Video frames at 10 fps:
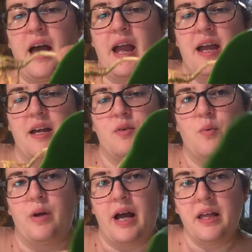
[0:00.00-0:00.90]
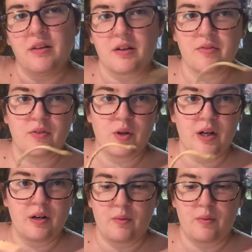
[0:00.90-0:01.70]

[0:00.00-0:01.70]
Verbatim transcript: And what I look for